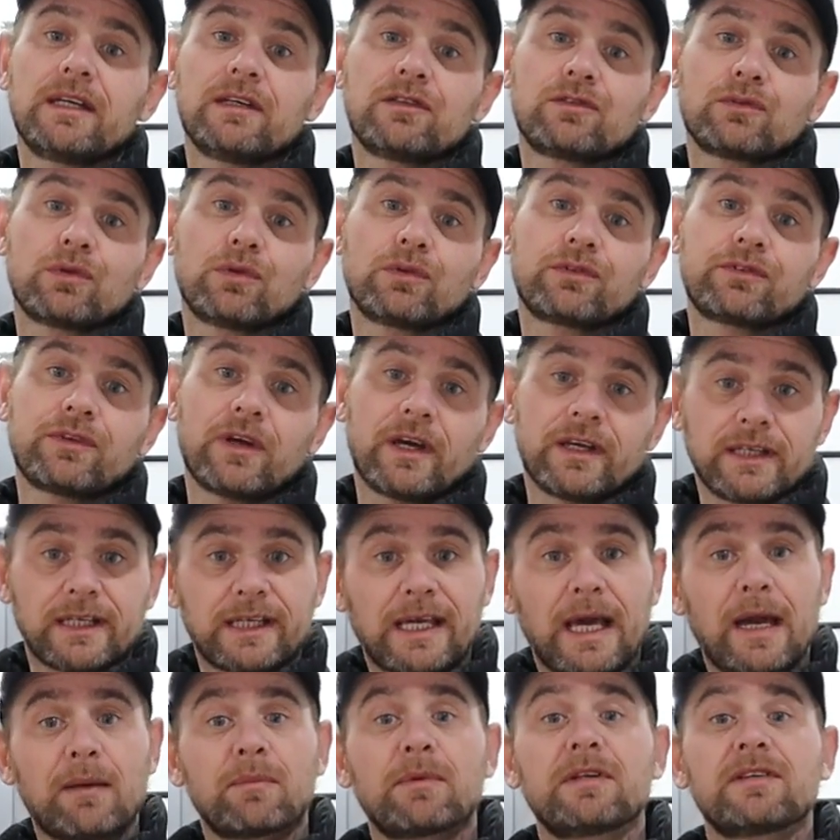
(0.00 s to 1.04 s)
is also your
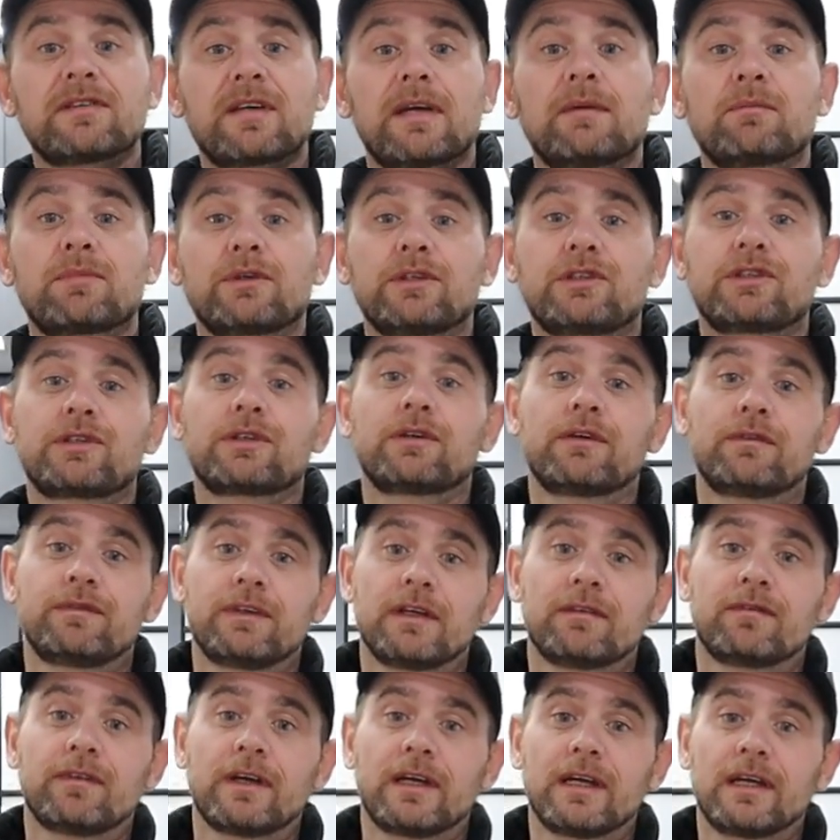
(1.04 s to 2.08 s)
cabin temperature of
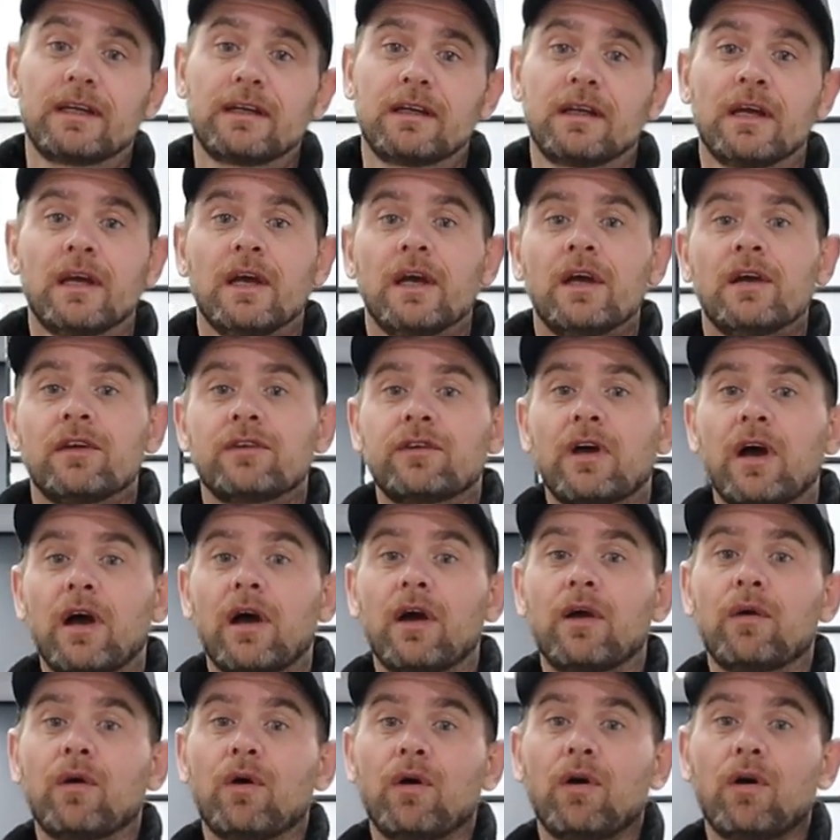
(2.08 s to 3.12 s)
your van. So
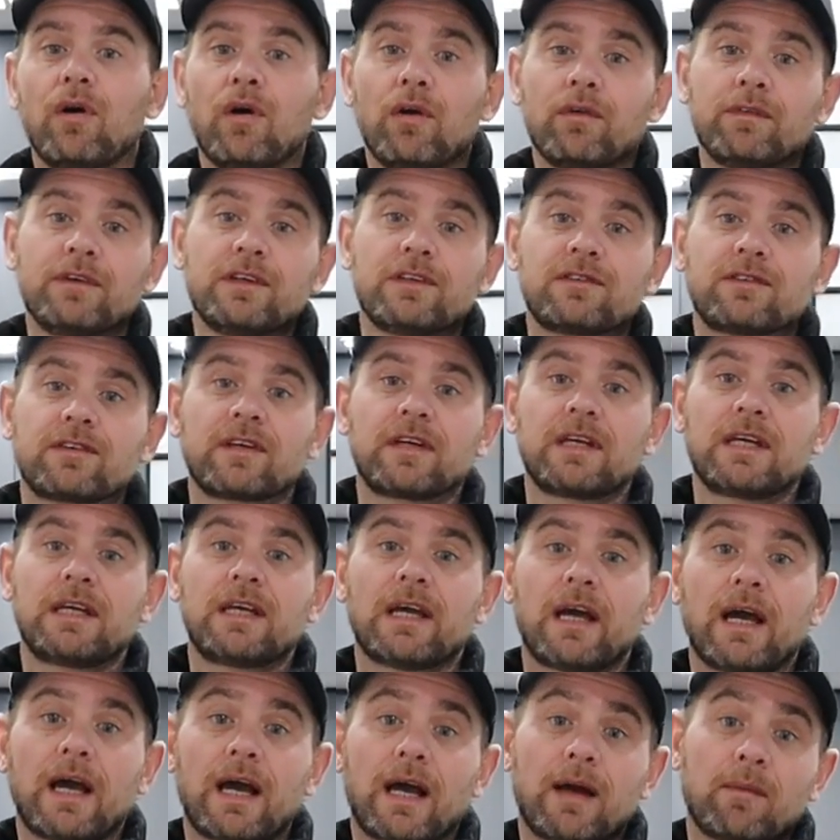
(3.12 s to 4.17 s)
obviously